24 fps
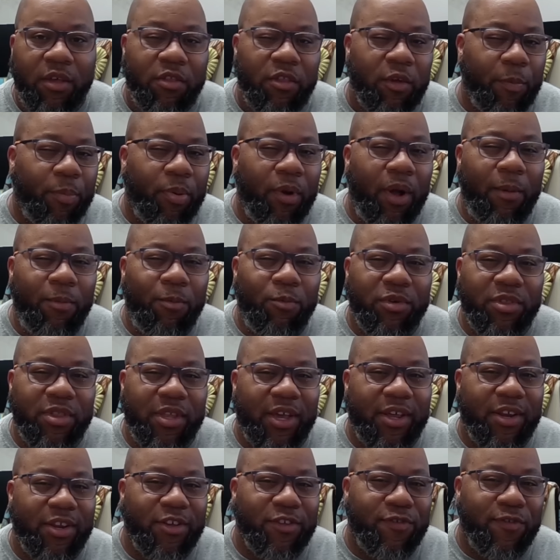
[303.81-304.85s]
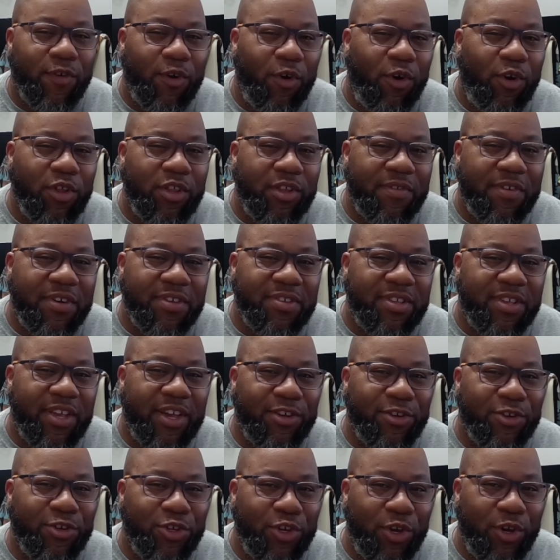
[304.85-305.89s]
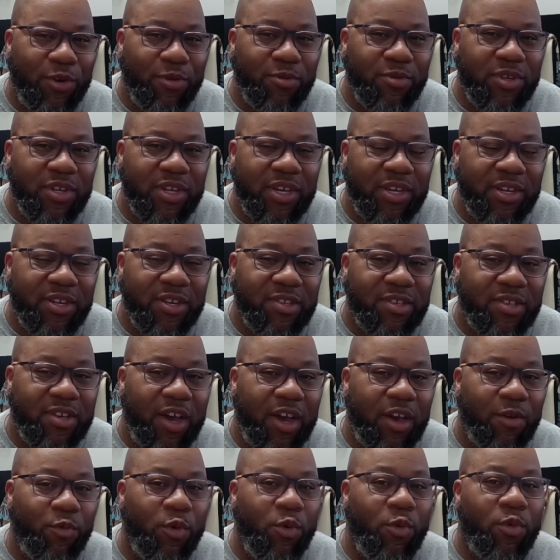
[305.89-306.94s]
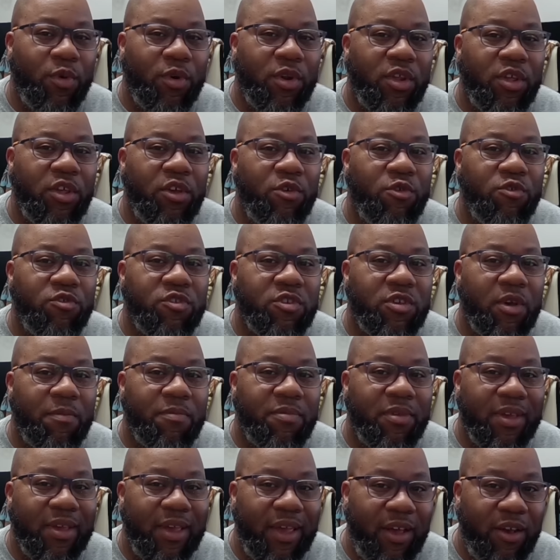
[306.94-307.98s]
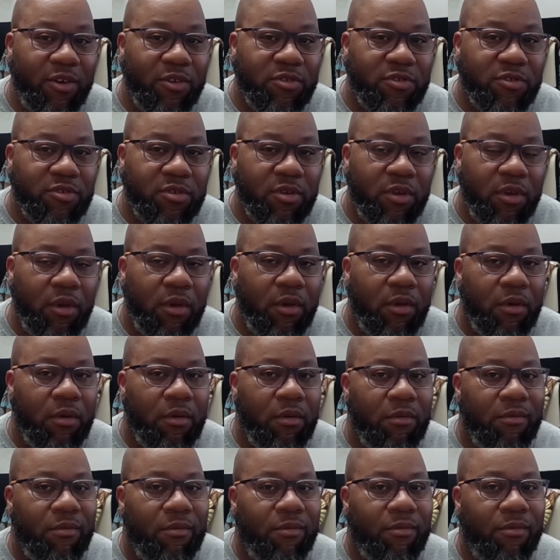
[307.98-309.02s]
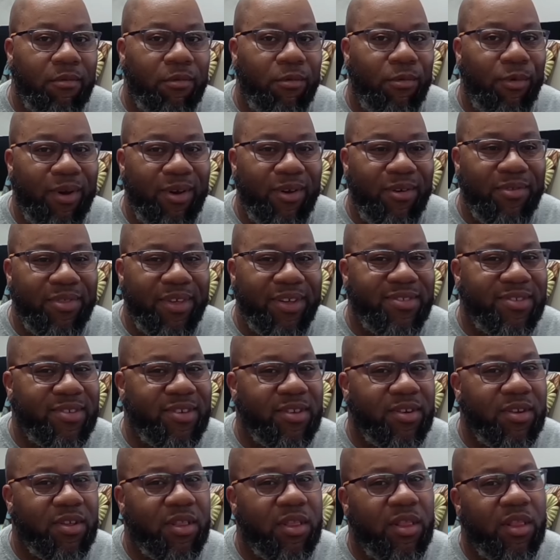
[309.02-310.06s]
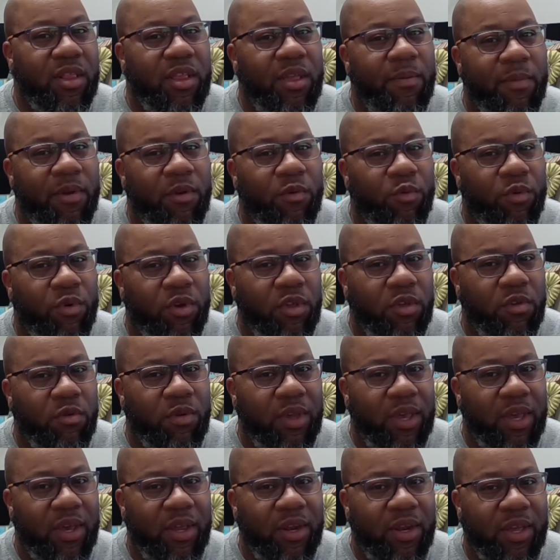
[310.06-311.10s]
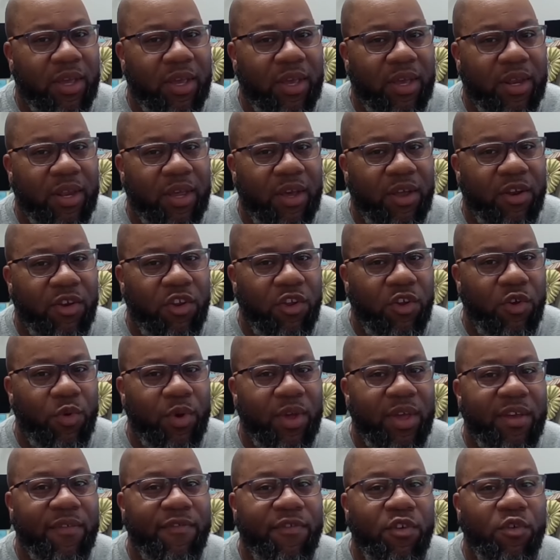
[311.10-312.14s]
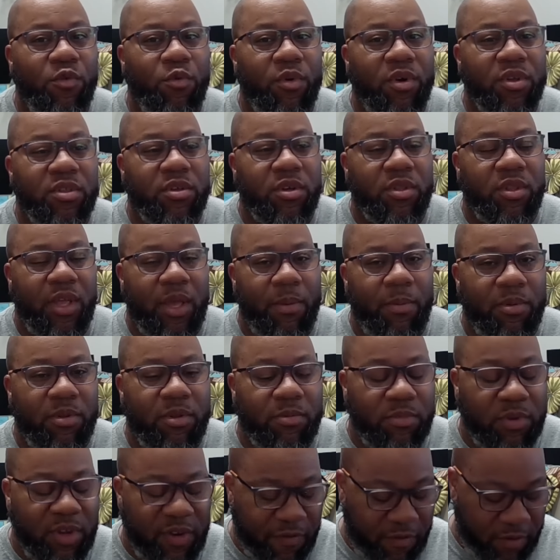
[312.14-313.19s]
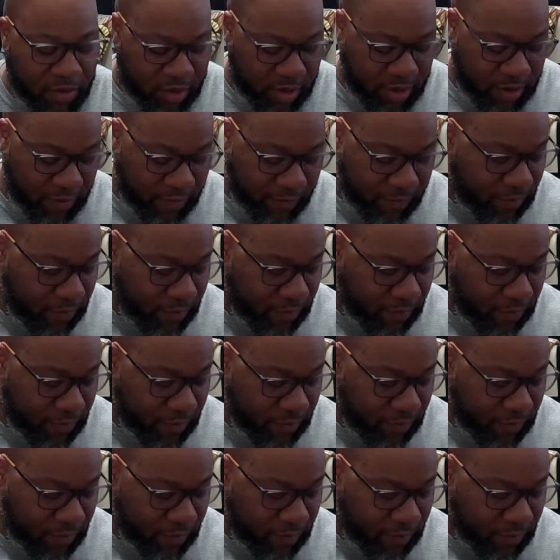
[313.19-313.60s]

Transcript: The problem with that is for all of us that don't and decide we want to use something else, well, that's going to limit what you can and cannot do if you want to label them differently.